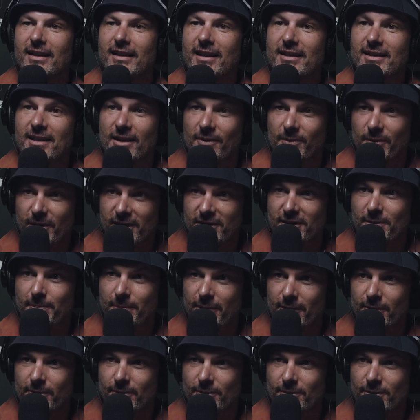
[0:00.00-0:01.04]
They said, where's the
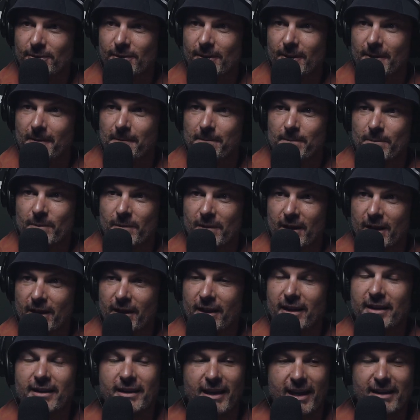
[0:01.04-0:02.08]
pills?
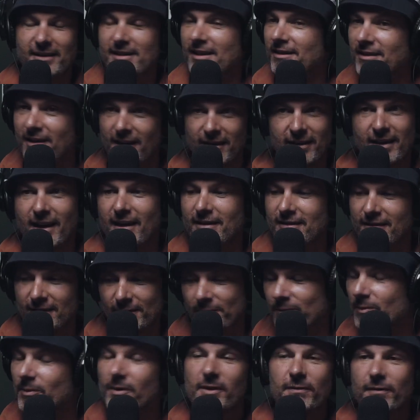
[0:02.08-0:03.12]
And they said, don't answer.
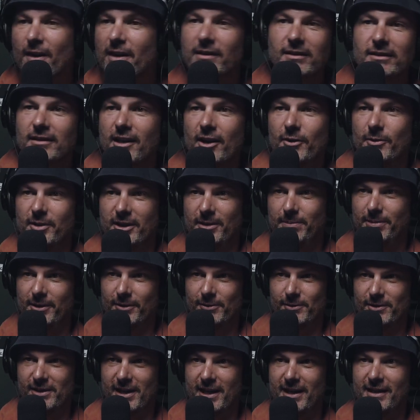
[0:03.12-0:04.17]
We fucking know where the
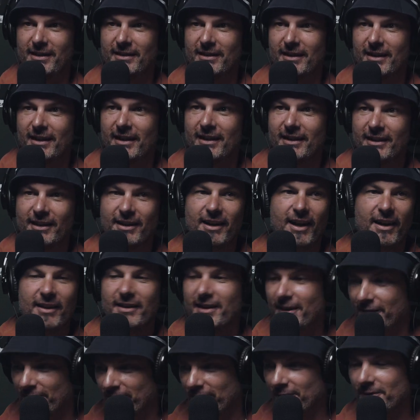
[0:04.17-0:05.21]
pills are. You know,
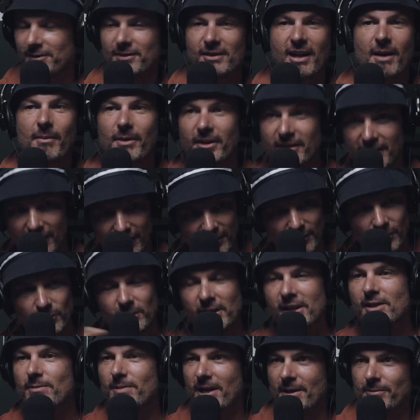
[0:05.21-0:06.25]
they're in your stomach. They're in all
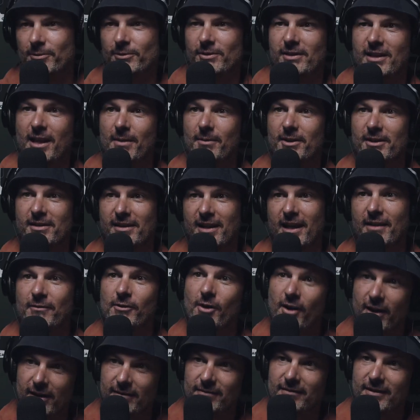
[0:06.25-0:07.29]
these people's stomachs and that.
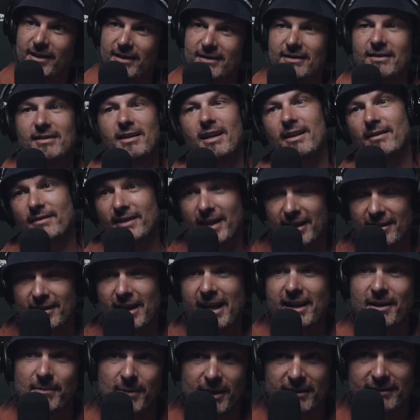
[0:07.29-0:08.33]
Right, this is it. They
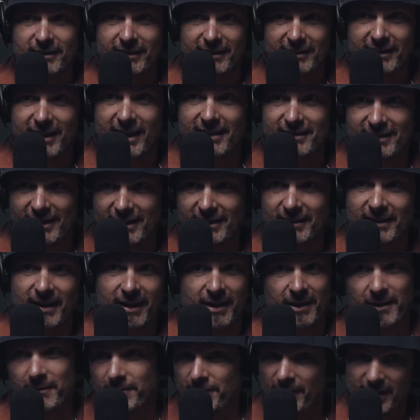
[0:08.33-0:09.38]
take him out to the desert,
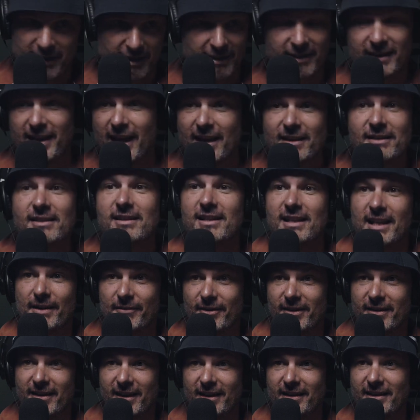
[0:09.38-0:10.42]
fucking guns and
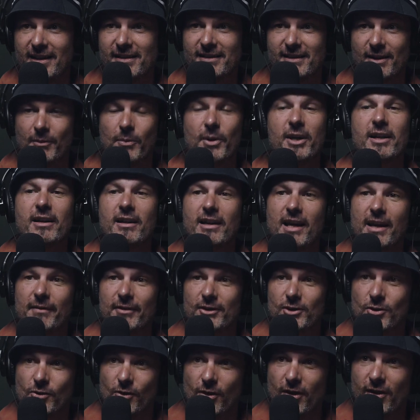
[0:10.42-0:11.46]
everything. They said, we're going to have a
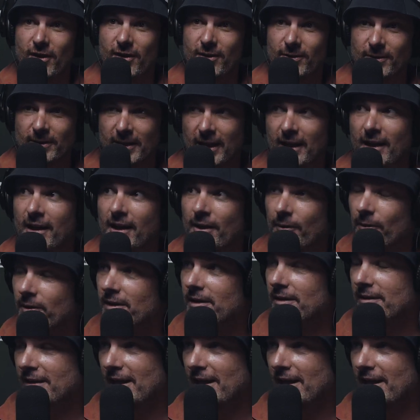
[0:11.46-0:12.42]
trial. Well,